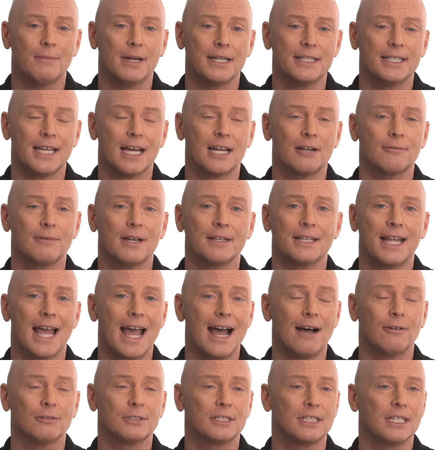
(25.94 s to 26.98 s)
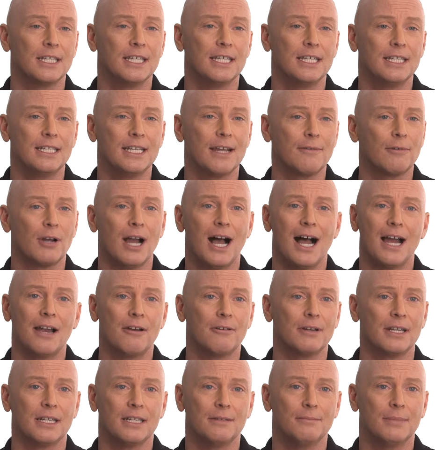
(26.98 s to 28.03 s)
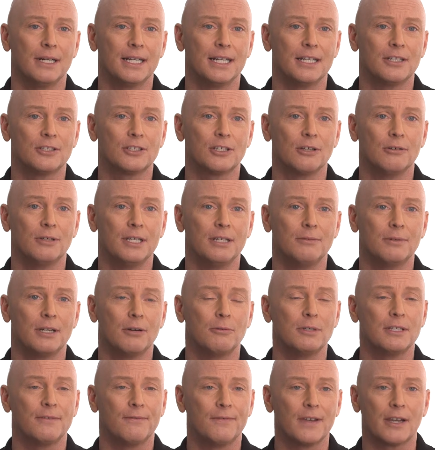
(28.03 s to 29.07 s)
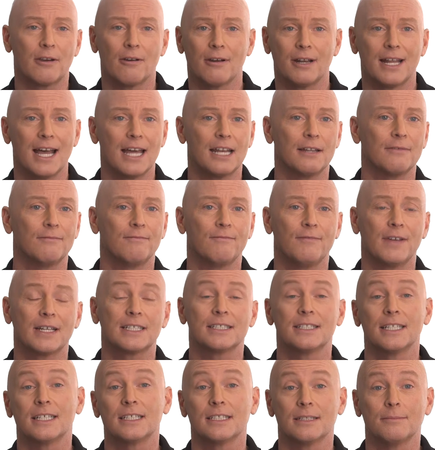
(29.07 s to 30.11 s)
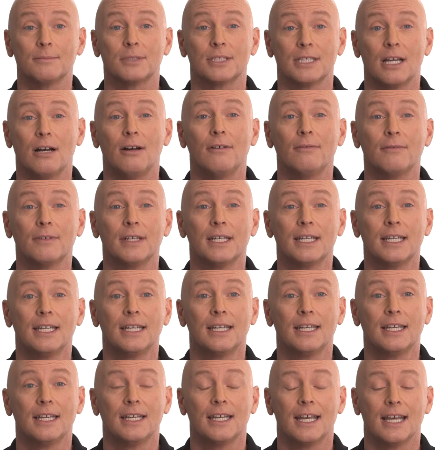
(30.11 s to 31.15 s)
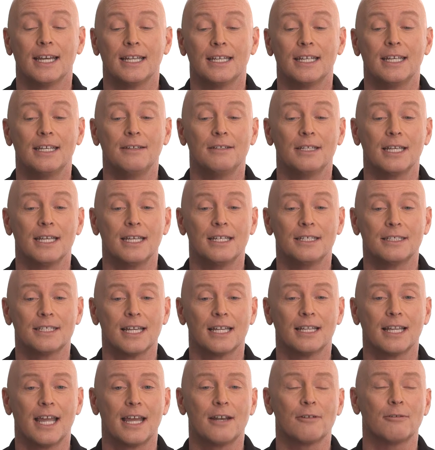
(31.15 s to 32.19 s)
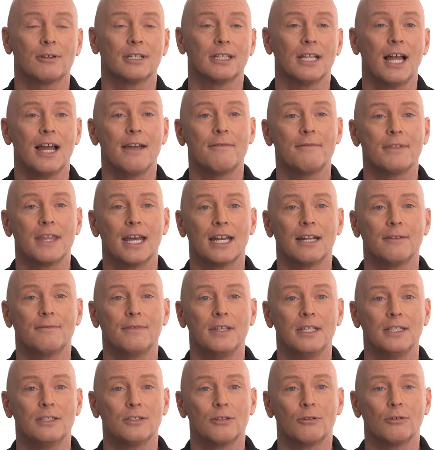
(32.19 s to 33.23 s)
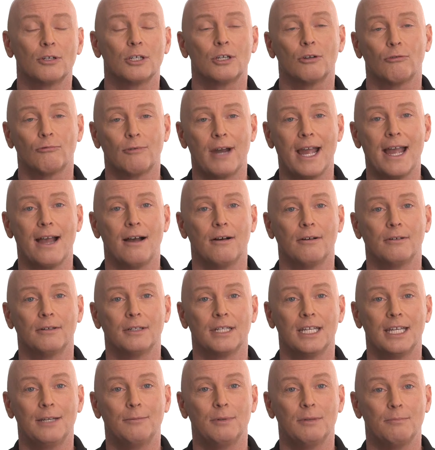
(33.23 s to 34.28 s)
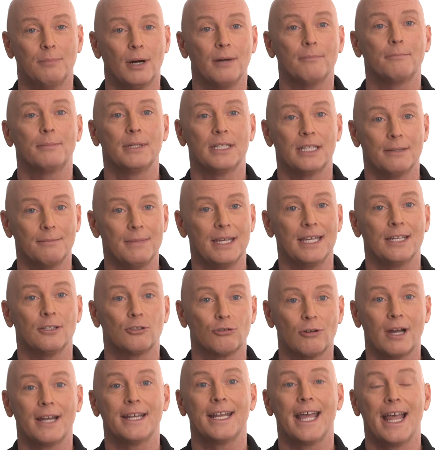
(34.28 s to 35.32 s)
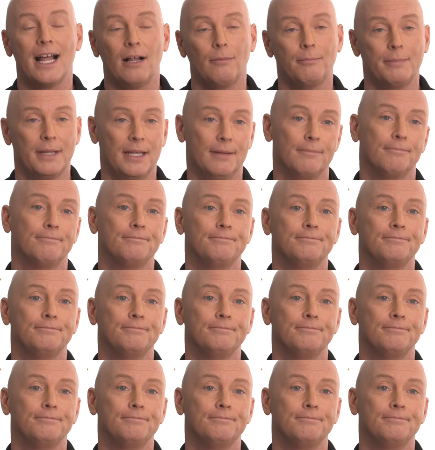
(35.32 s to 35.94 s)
my dad around the house. He never hired anybody, so he would always figure out how to fix things himself. And he said later in life that if he turned around, he would bump into me trying to help him.